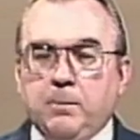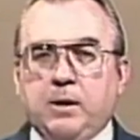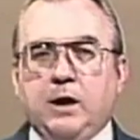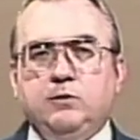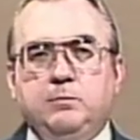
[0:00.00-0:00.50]

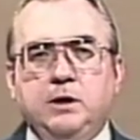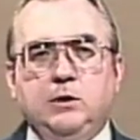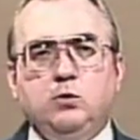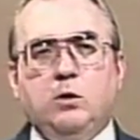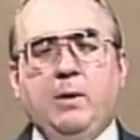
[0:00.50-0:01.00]
but as
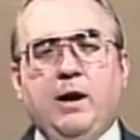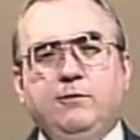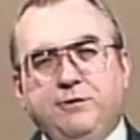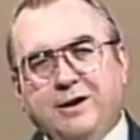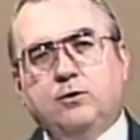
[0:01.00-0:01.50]
means whereby
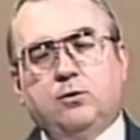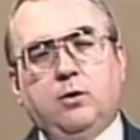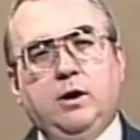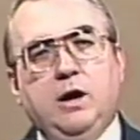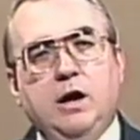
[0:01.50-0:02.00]

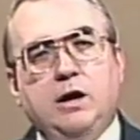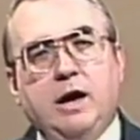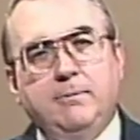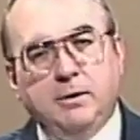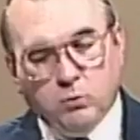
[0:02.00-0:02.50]
victory
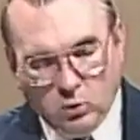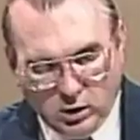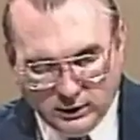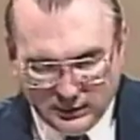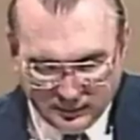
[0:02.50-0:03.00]
can be
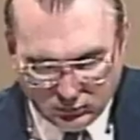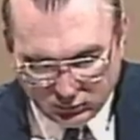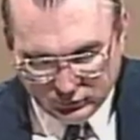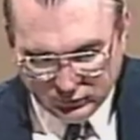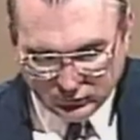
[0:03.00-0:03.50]
won in the
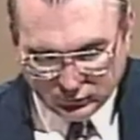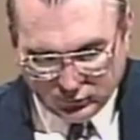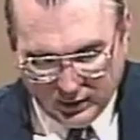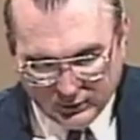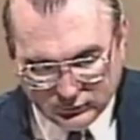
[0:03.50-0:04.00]
Lord Jesus
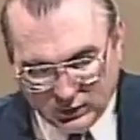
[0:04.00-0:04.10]
Christ.